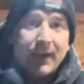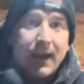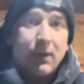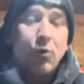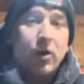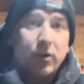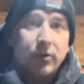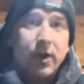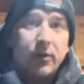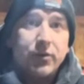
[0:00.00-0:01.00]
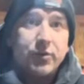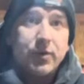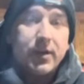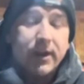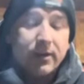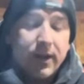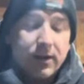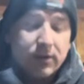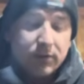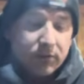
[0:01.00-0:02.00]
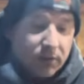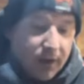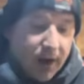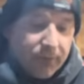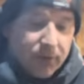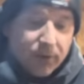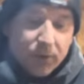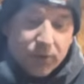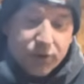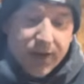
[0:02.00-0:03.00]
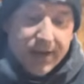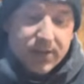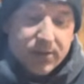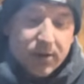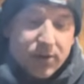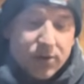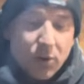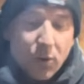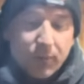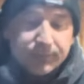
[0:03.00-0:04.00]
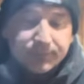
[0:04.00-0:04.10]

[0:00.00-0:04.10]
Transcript: and want to learn how to do it and look after their own chainsaw. So